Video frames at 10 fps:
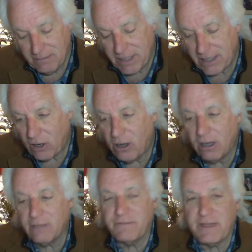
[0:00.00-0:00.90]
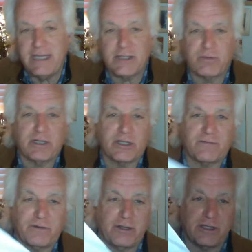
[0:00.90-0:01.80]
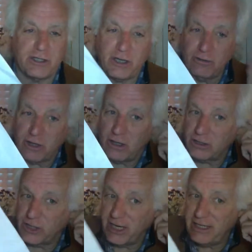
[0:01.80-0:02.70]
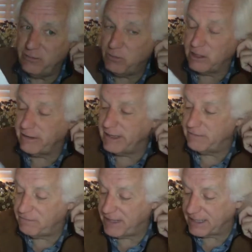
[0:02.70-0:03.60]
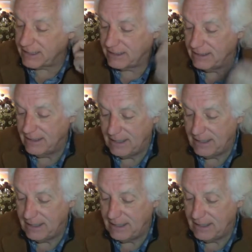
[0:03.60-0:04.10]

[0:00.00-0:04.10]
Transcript: But all of these was for the so called January effect.